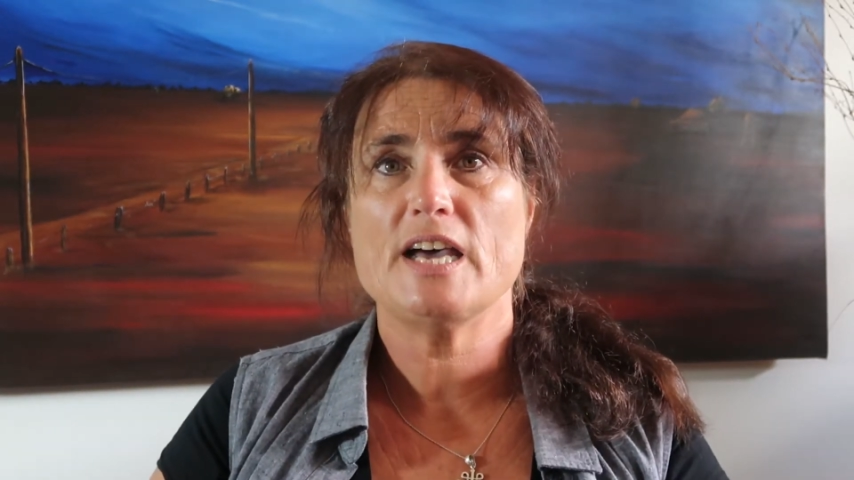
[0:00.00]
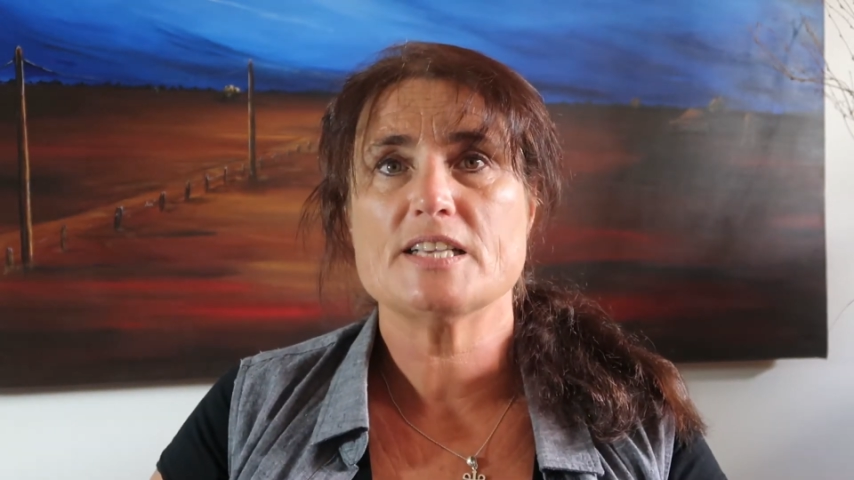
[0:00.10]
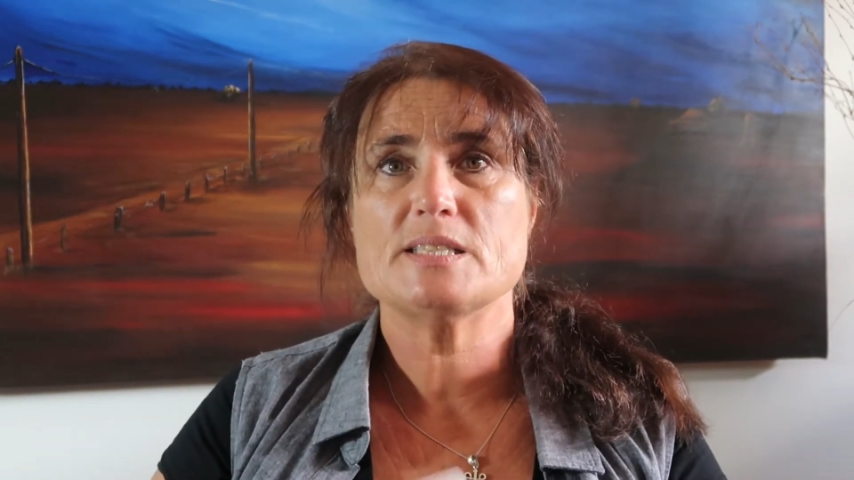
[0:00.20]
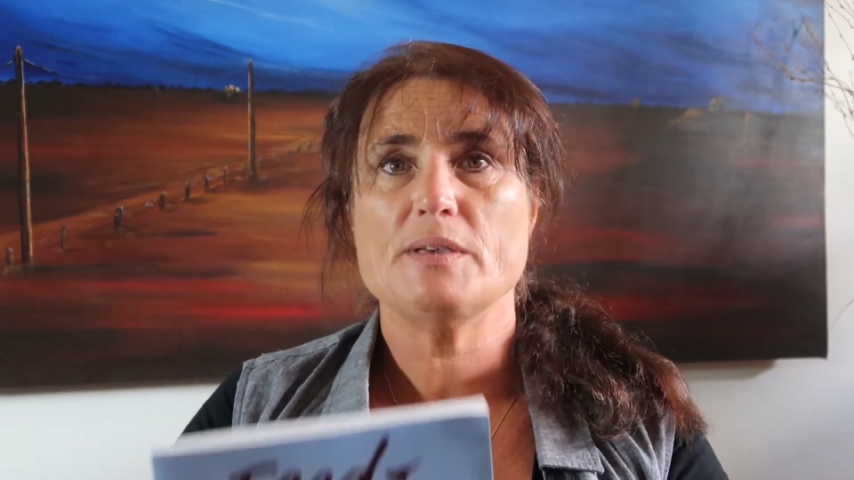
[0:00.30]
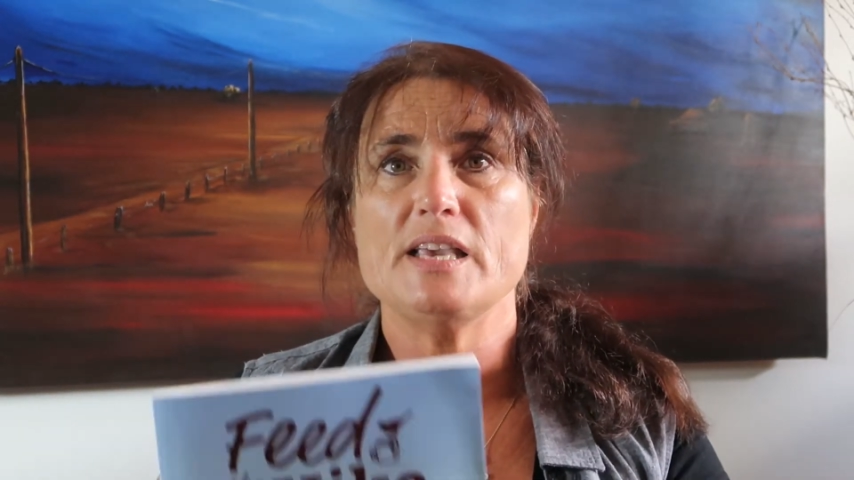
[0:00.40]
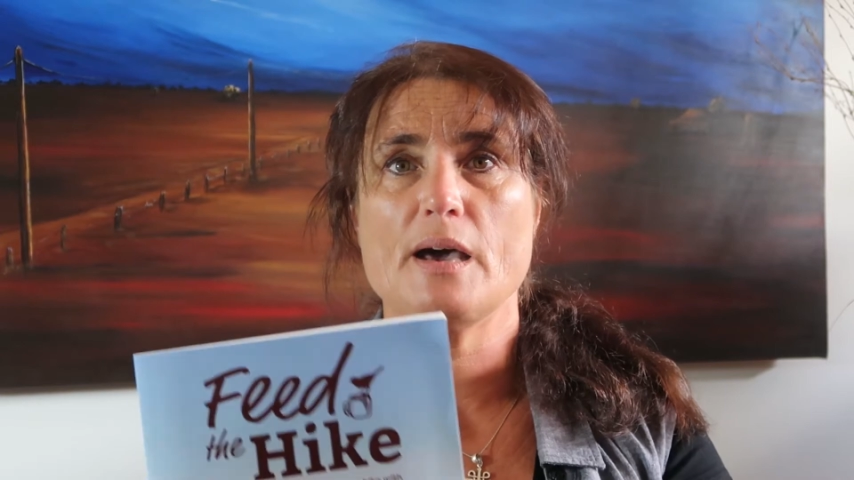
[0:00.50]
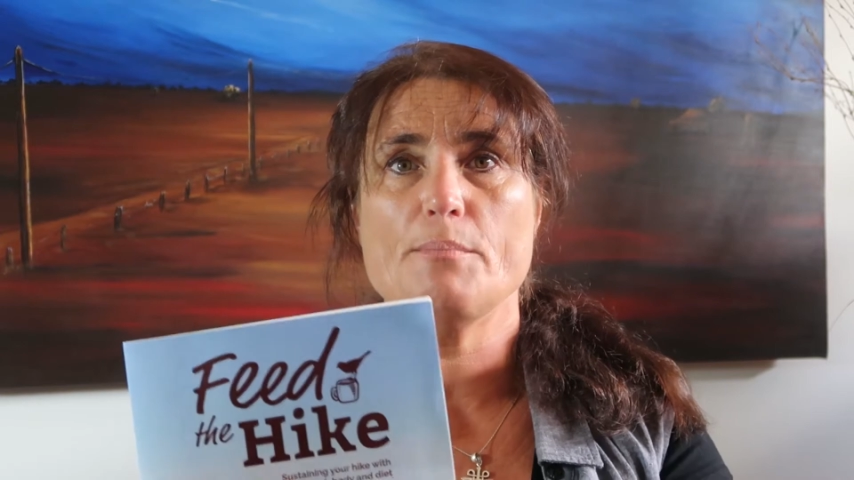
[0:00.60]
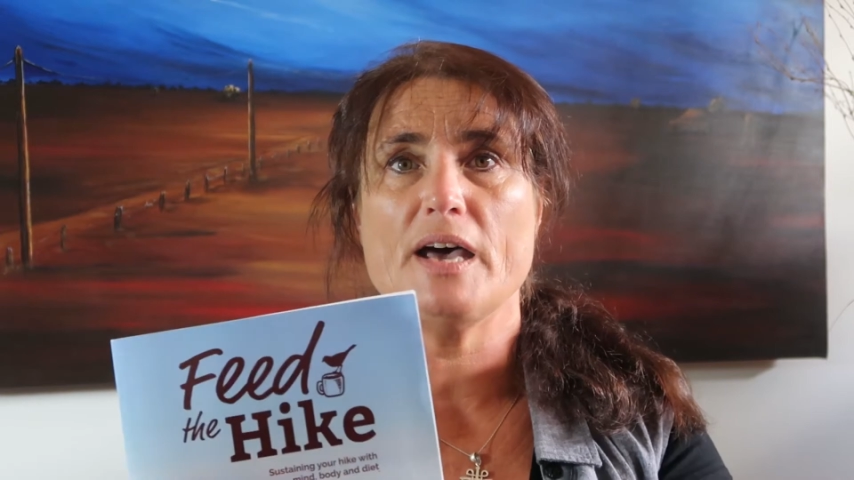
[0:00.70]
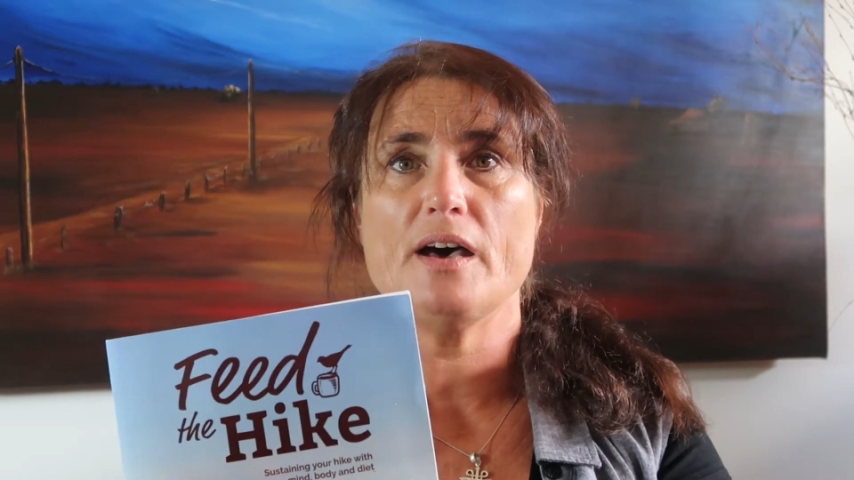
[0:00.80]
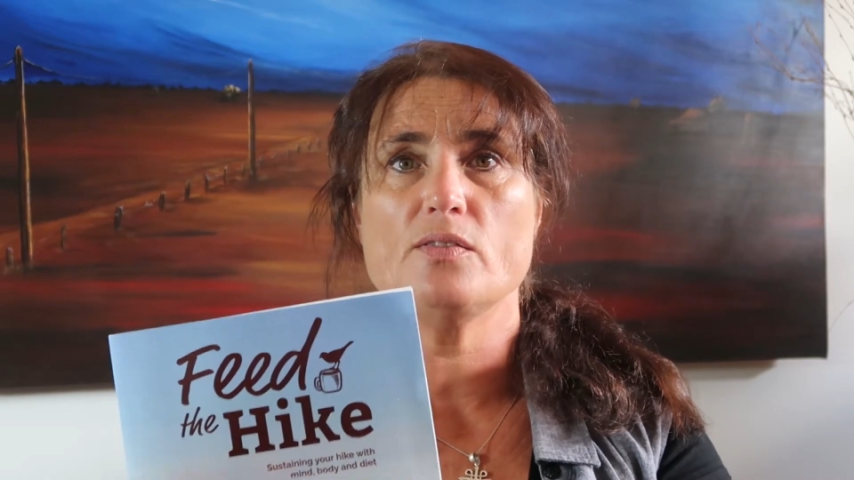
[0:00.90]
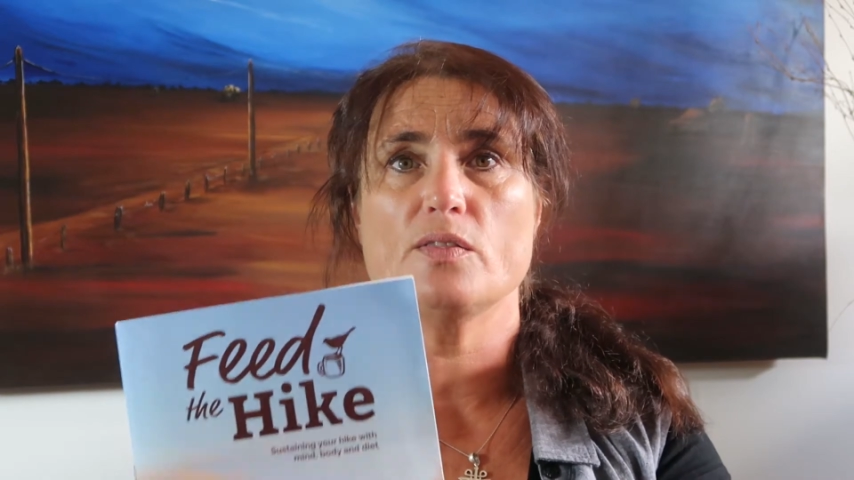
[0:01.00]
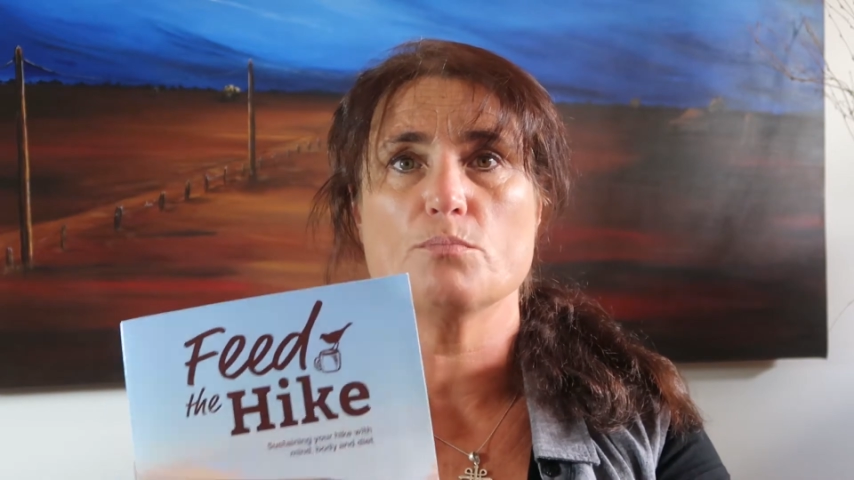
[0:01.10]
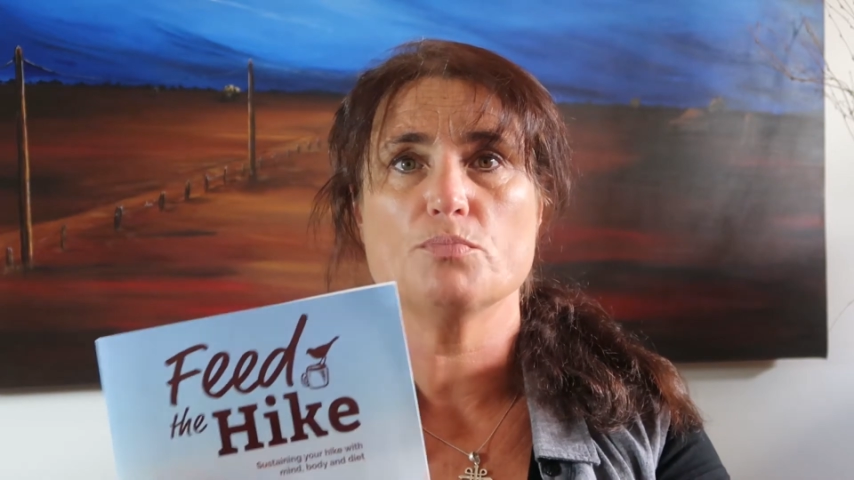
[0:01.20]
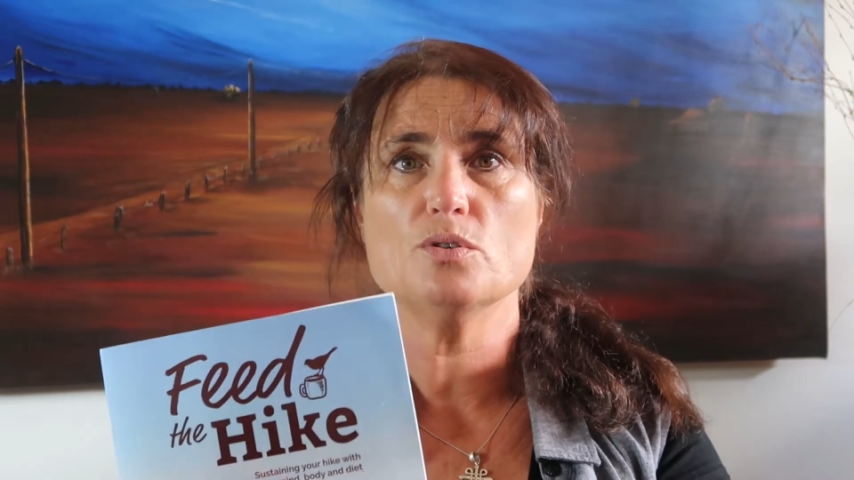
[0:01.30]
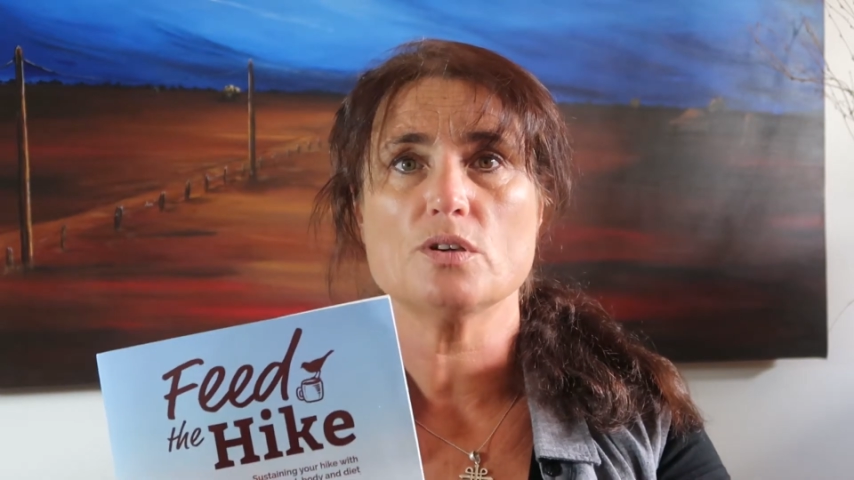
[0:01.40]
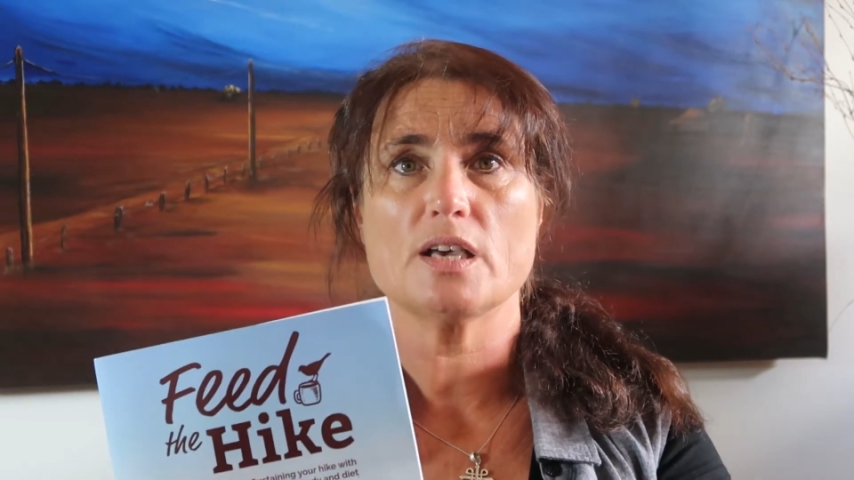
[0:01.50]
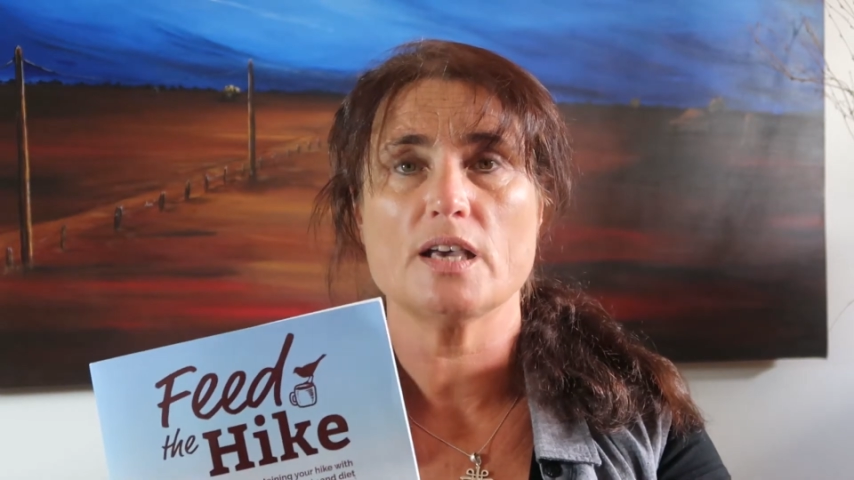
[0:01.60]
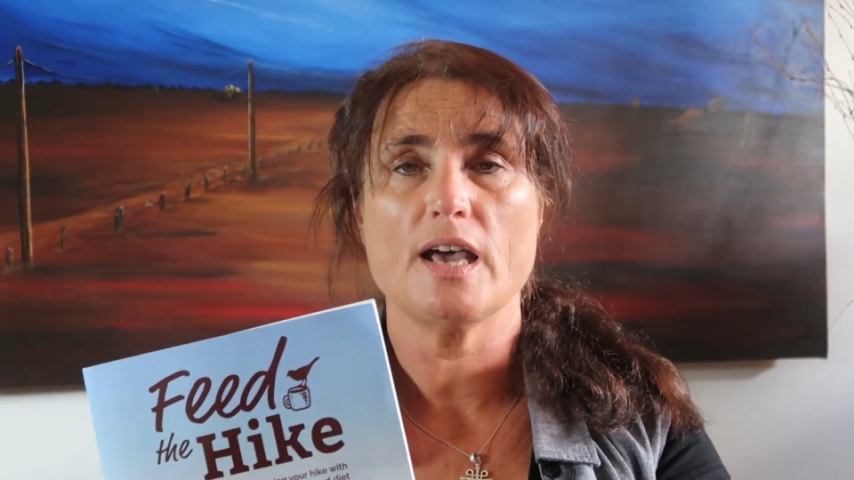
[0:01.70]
ask me about the book.